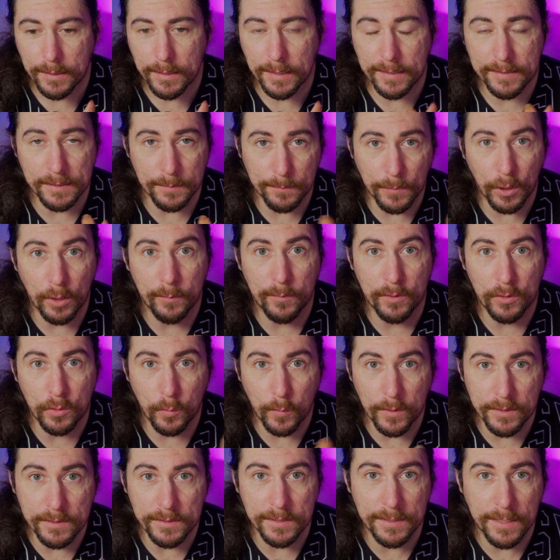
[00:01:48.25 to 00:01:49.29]
At the moment, the
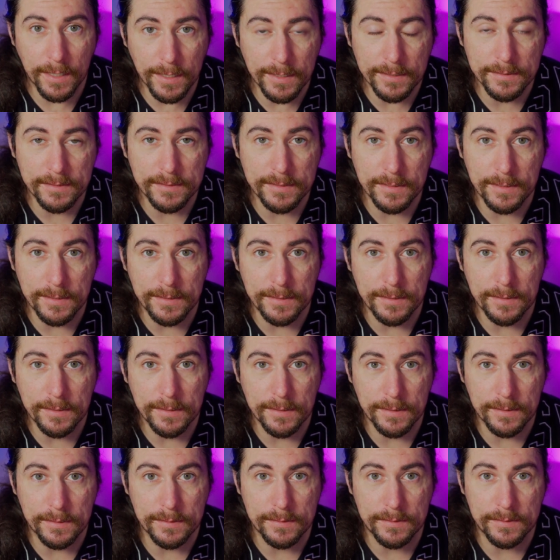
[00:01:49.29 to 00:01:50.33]
one you can't see
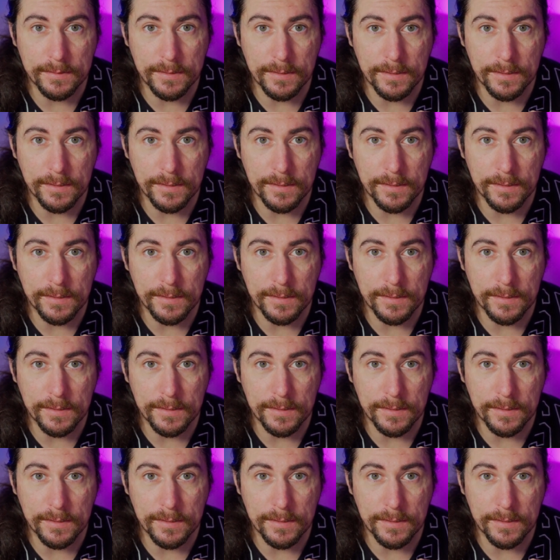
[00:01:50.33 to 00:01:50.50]
is